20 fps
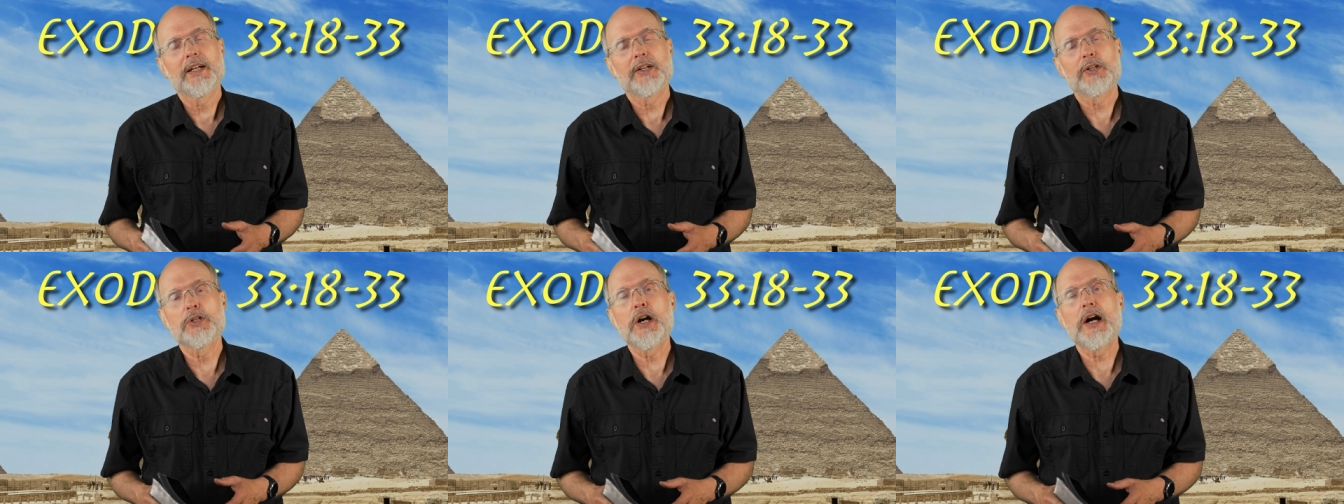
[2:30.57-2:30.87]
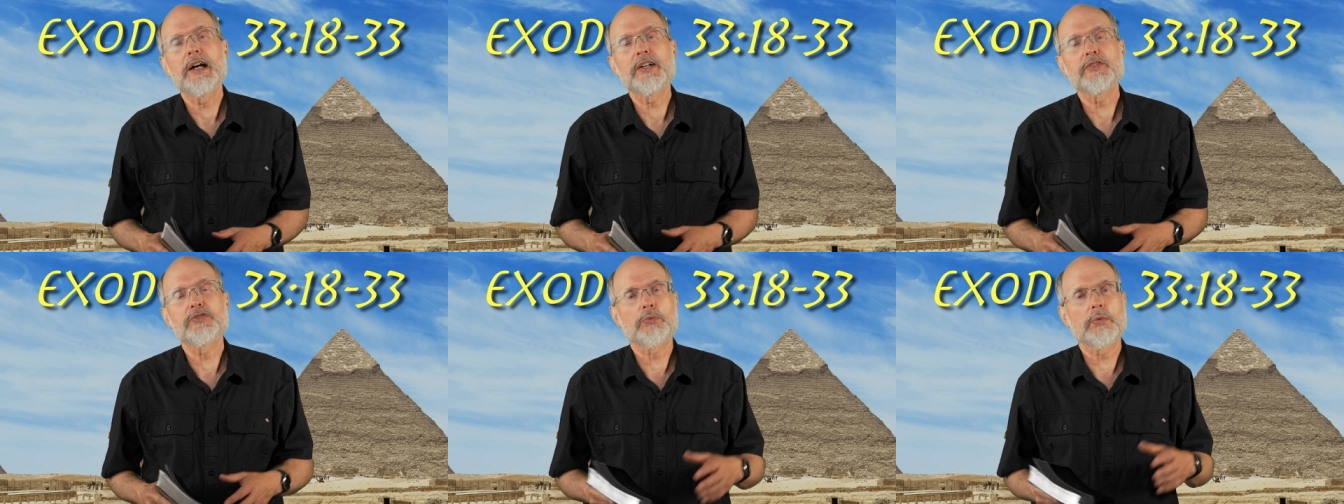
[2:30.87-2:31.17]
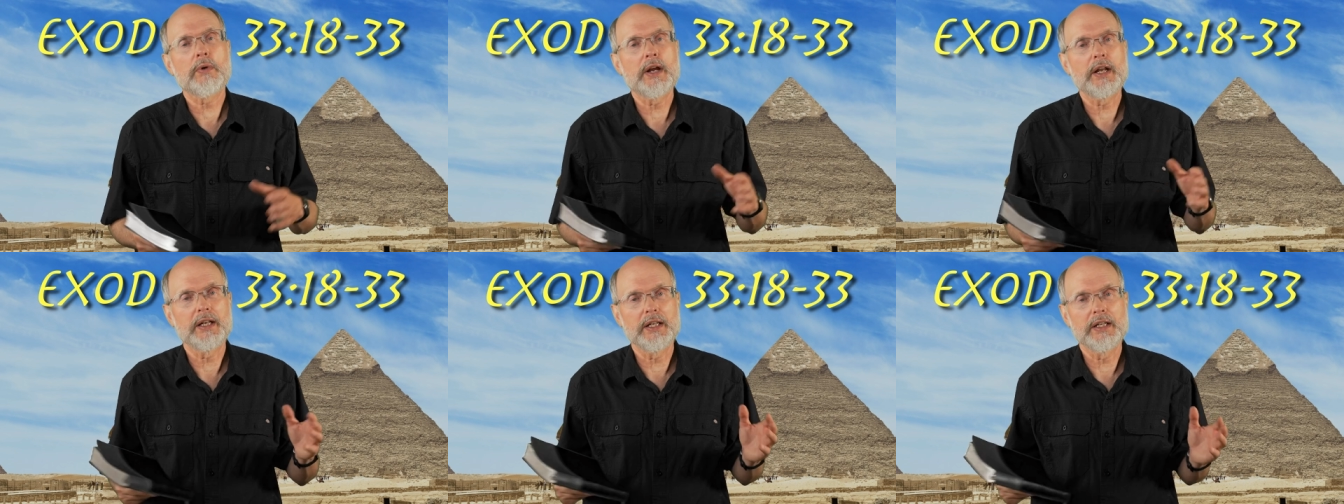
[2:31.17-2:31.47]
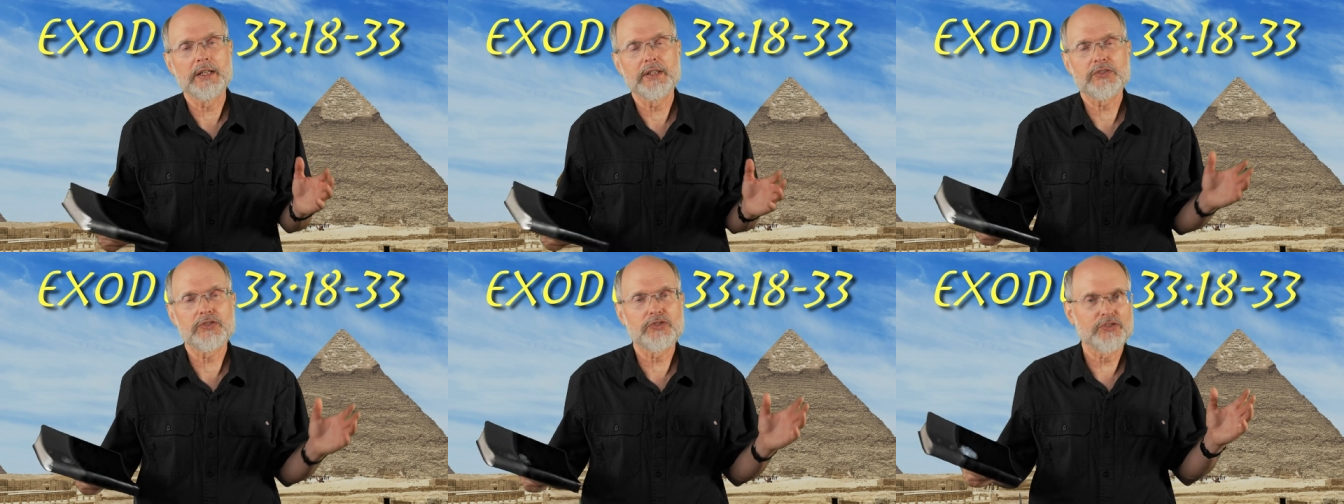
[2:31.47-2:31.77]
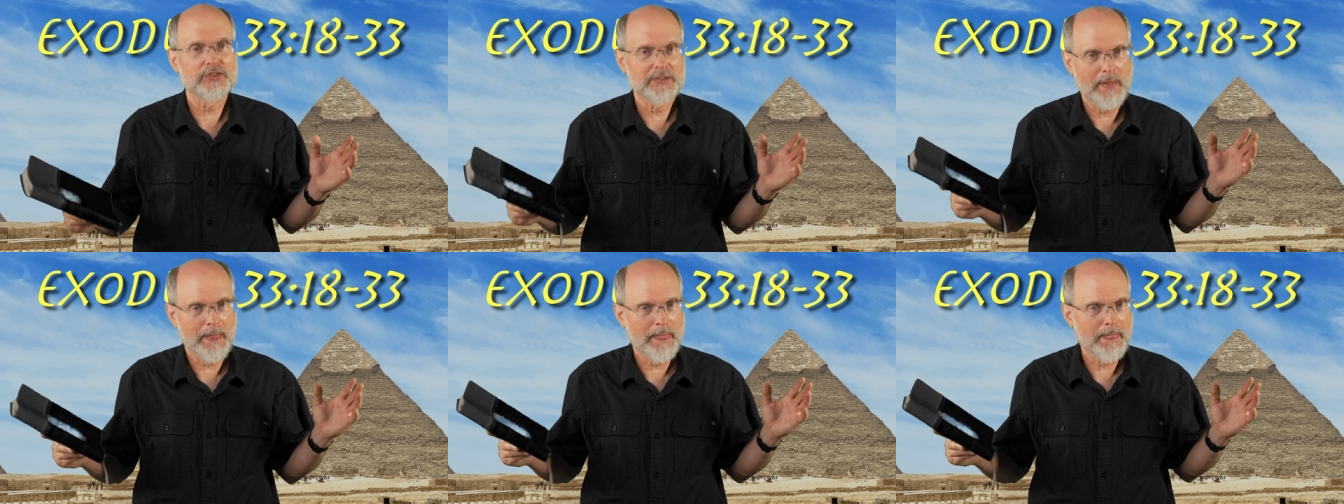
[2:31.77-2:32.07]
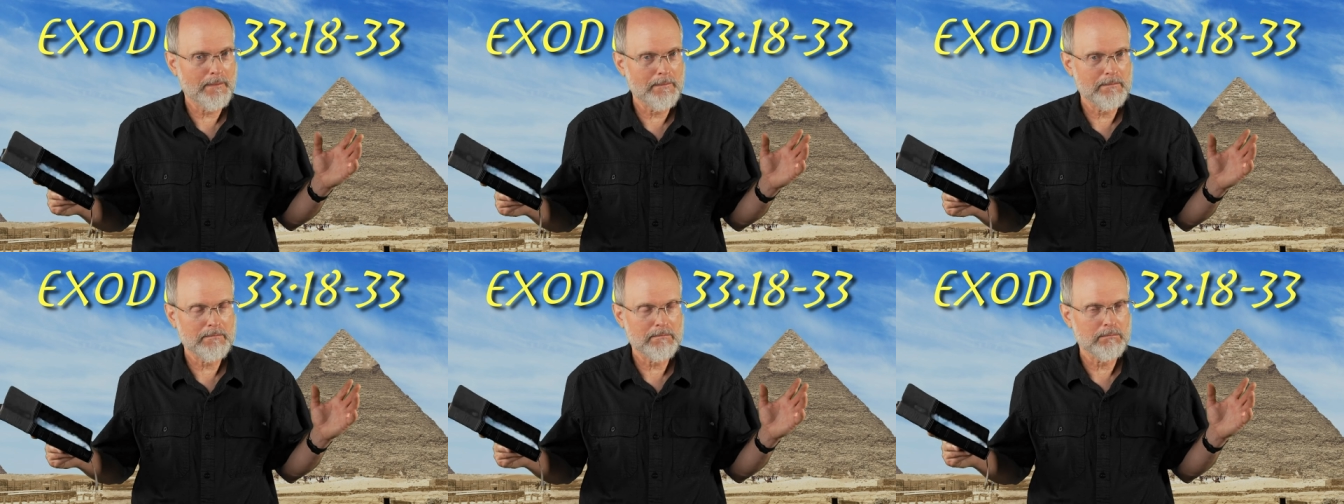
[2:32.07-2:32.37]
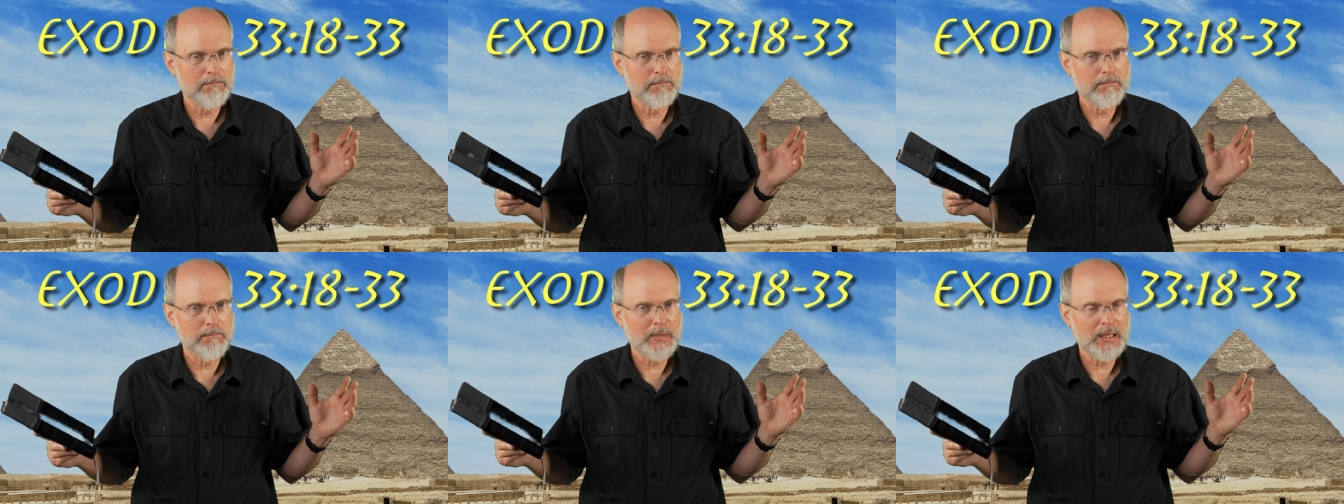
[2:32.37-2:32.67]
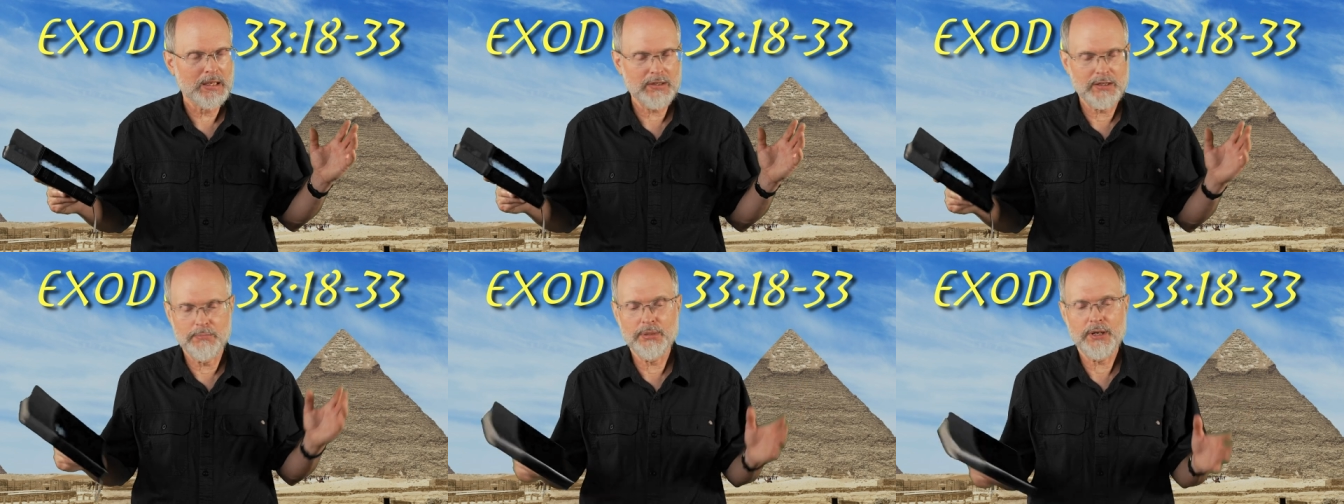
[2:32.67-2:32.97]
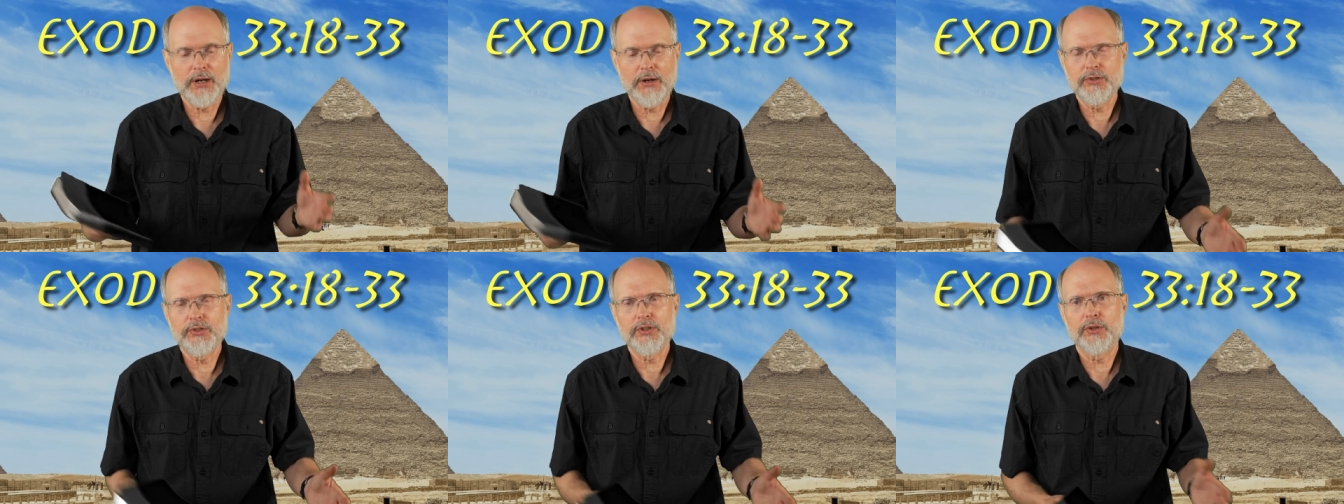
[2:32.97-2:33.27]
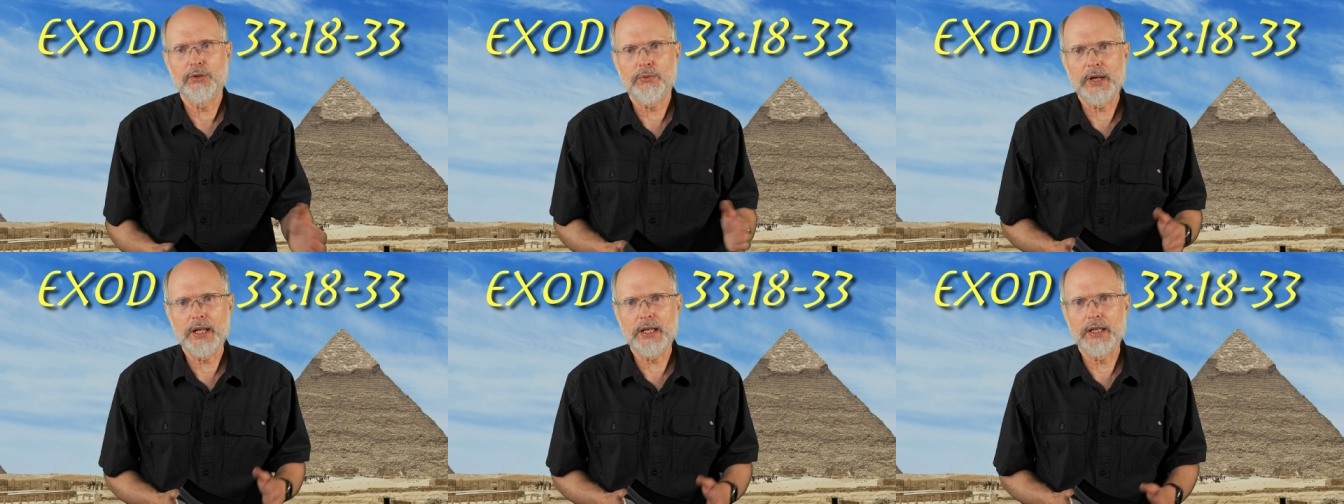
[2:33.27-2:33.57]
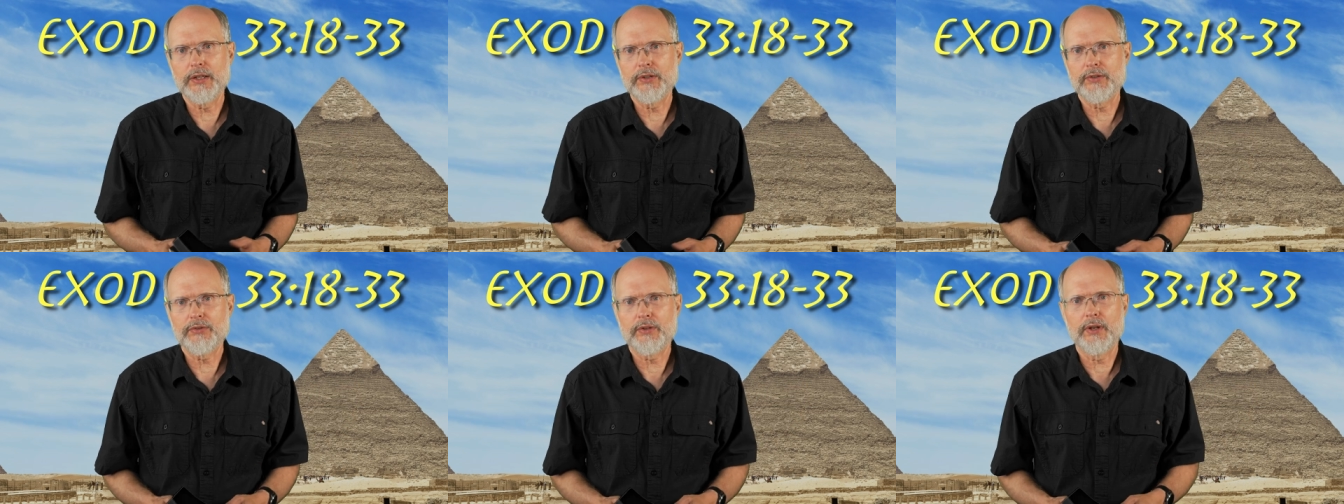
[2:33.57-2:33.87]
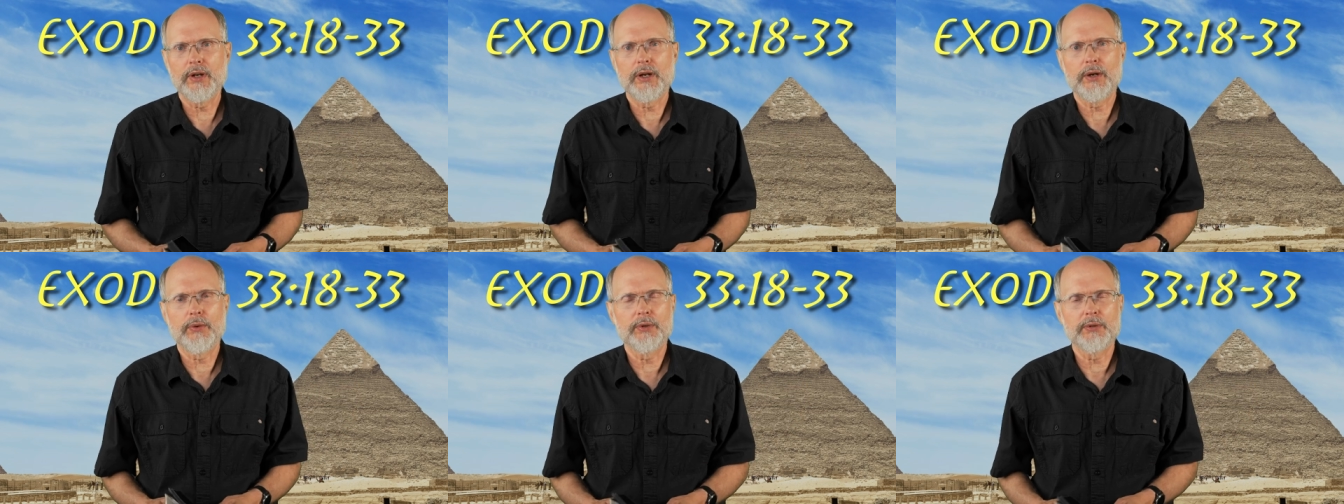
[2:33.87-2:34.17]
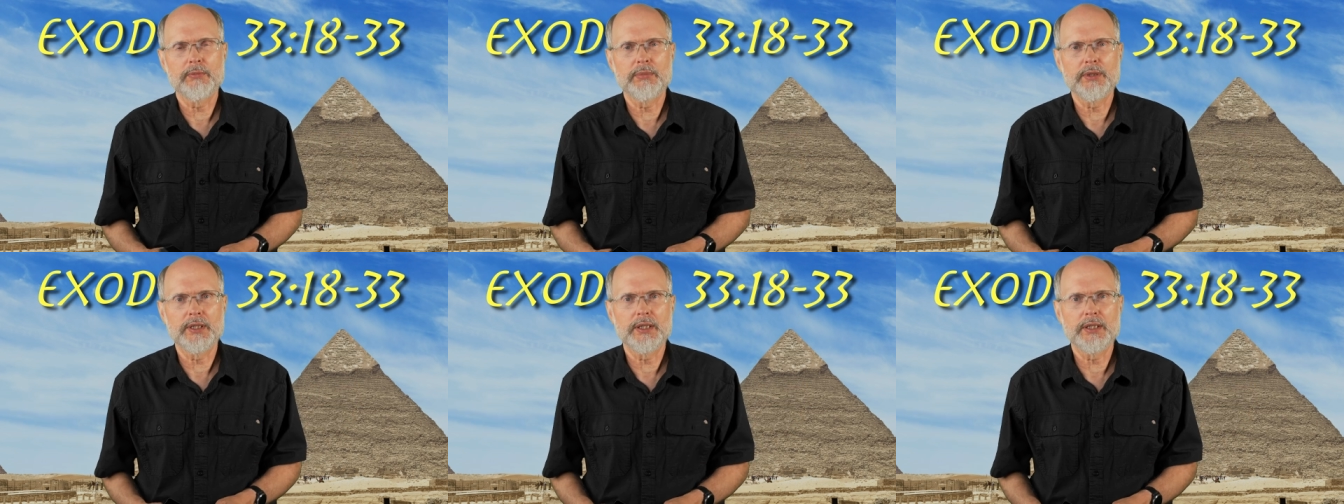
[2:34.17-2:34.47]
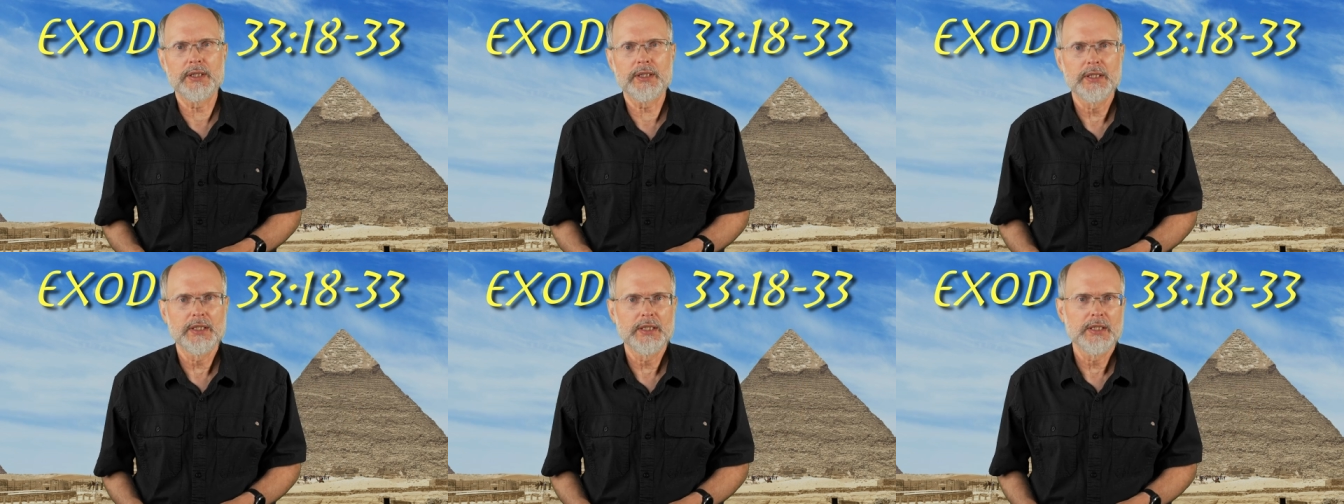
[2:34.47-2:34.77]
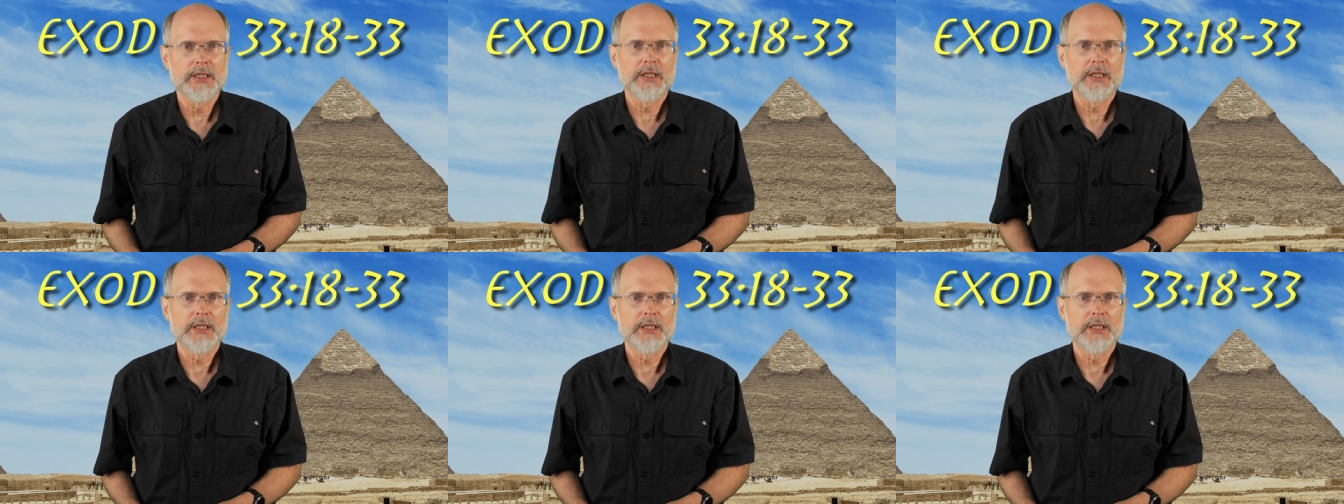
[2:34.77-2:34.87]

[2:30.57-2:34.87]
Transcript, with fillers: God's radiance compared to the radiance there would be